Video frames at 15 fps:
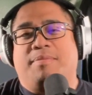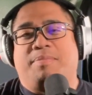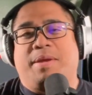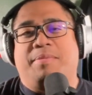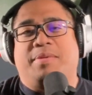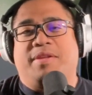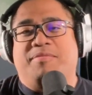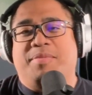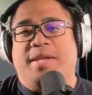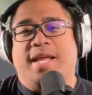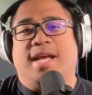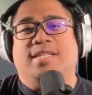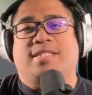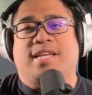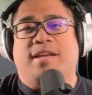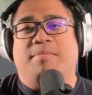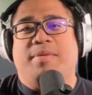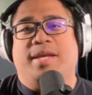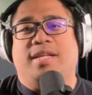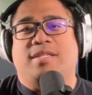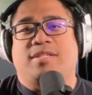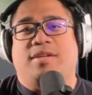people have been asking
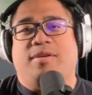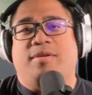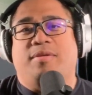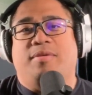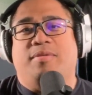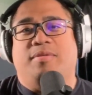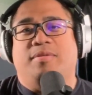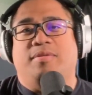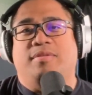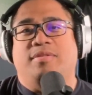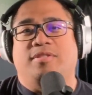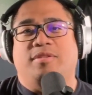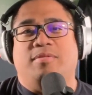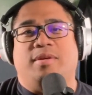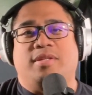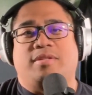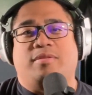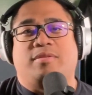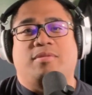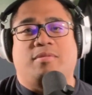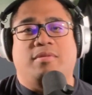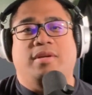me to do a
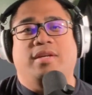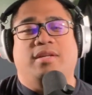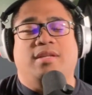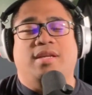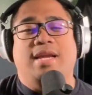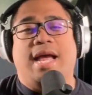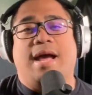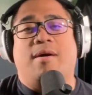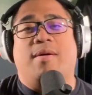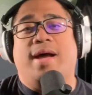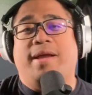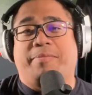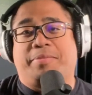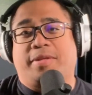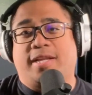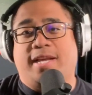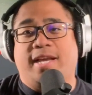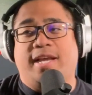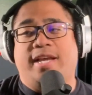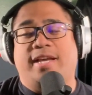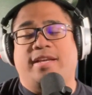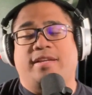tutorial on how I
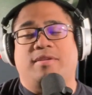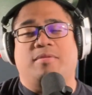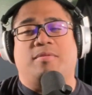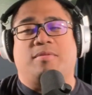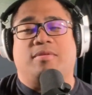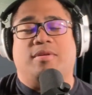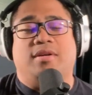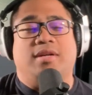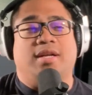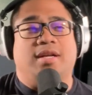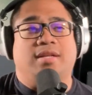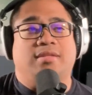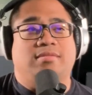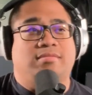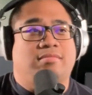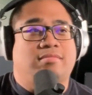play it or